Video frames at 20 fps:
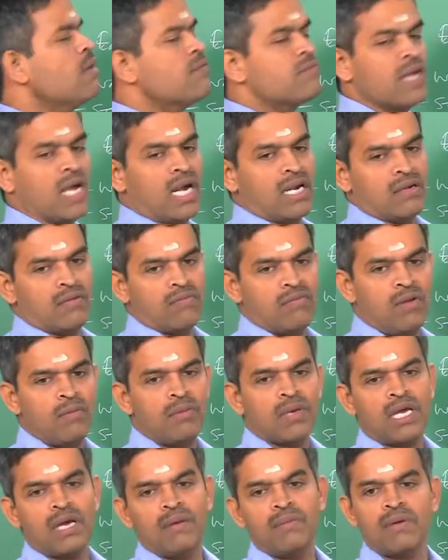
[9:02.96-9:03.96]
of that will
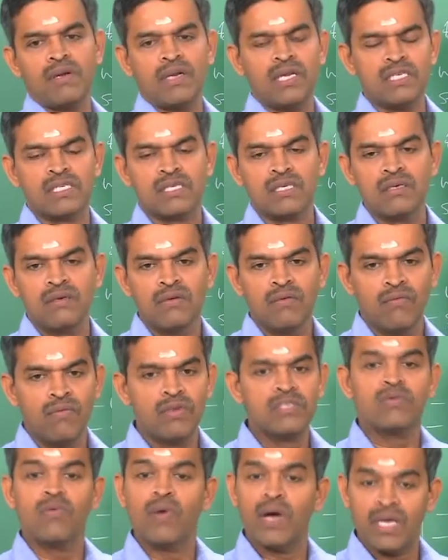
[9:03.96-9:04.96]
become a risk
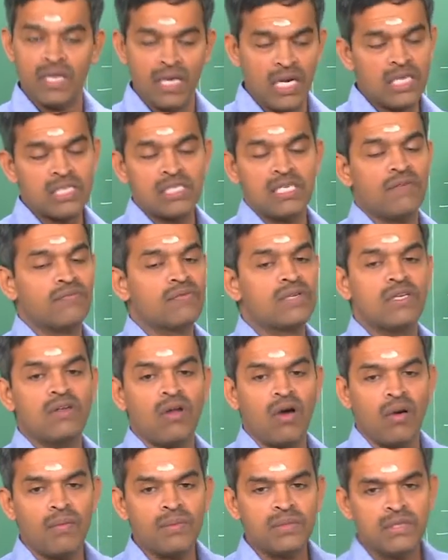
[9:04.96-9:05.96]
which violates safety
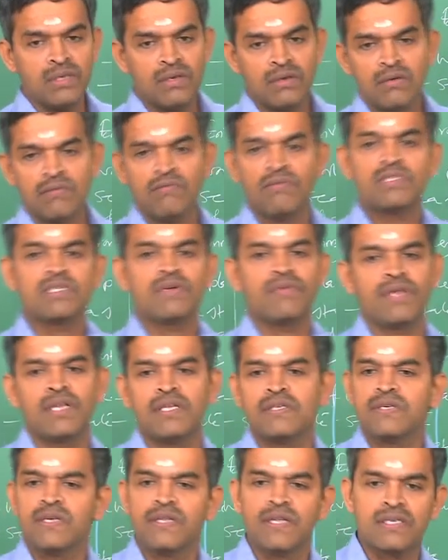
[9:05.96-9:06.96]
norms, which is a
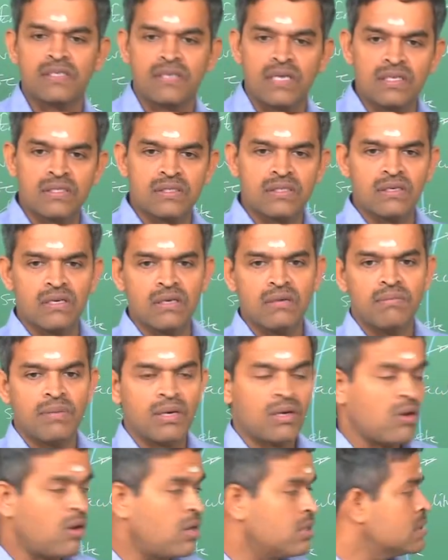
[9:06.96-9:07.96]
very serious concern,
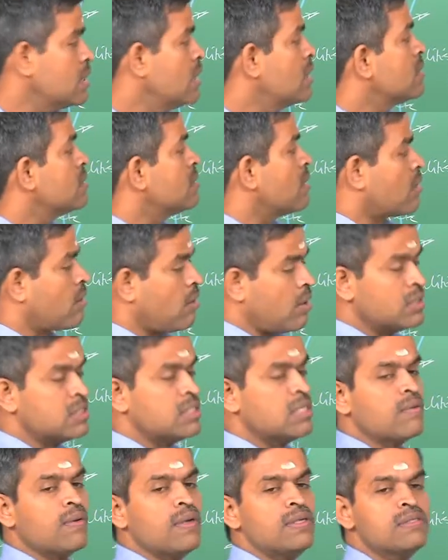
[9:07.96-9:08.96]
because the
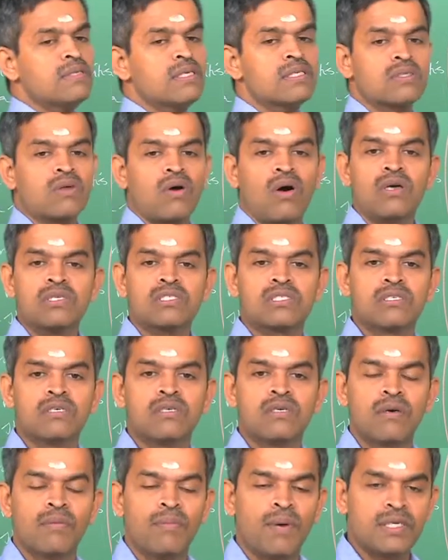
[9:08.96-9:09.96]
consequences caused
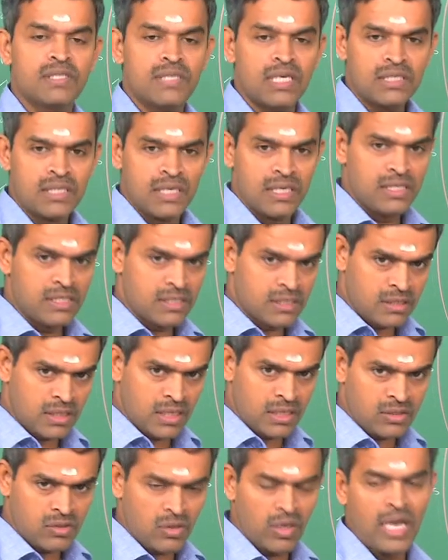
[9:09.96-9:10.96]
by such
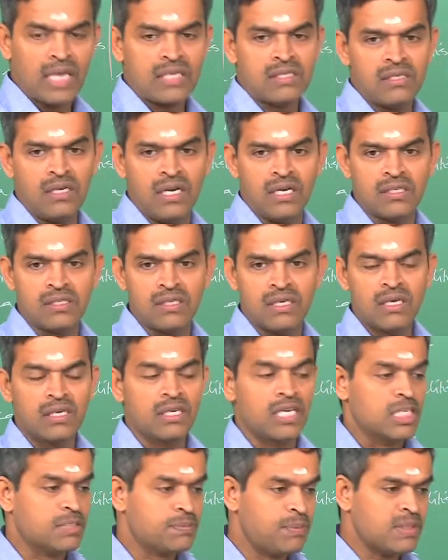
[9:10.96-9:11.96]
incidents or accidents,
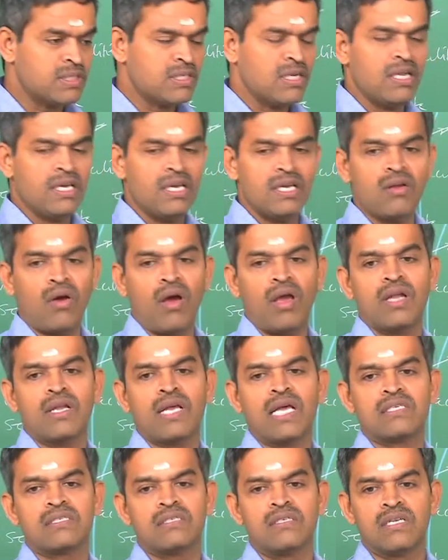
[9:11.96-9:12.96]
especially in oil
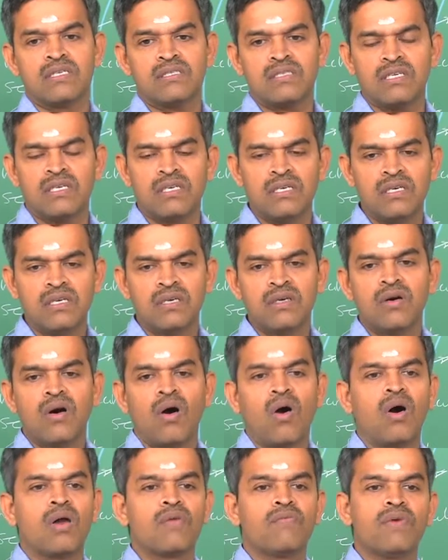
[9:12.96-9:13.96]
and gas industry,
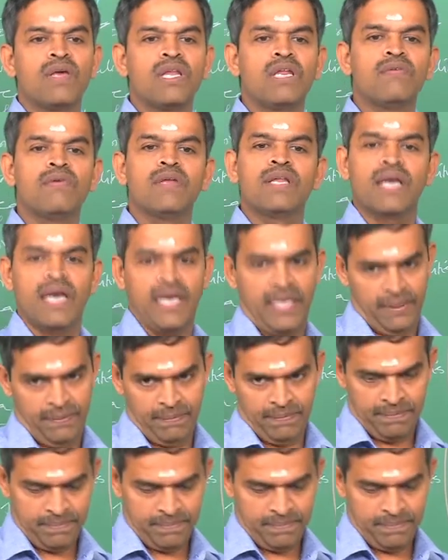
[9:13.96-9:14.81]
are very, very high.